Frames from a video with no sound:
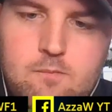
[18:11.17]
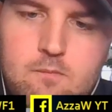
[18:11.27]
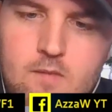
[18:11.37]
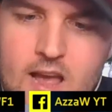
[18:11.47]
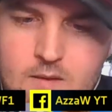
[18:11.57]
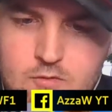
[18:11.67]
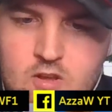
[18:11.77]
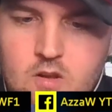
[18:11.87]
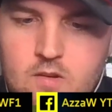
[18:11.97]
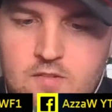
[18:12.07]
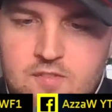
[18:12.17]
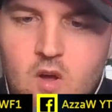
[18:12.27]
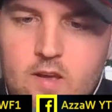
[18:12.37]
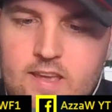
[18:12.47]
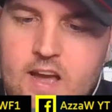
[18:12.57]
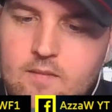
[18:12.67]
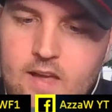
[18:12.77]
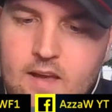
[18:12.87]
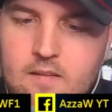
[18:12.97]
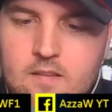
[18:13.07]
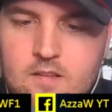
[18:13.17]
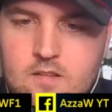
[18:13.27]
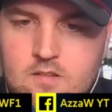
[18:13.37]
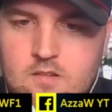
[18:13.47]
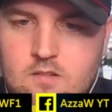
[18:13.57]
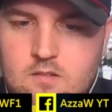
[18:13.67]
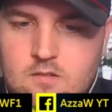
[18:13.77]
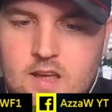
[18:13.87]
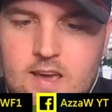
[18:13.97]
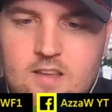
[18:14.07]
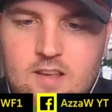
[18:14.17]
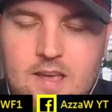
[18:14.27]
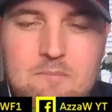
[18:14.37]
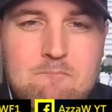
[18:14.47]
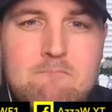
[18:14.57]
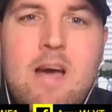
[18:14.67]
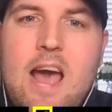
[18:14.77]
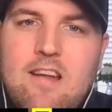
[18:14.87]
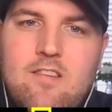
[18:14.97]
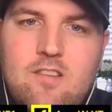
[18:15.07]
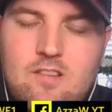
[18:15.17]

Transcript: Absolutely flying out there. That is a mad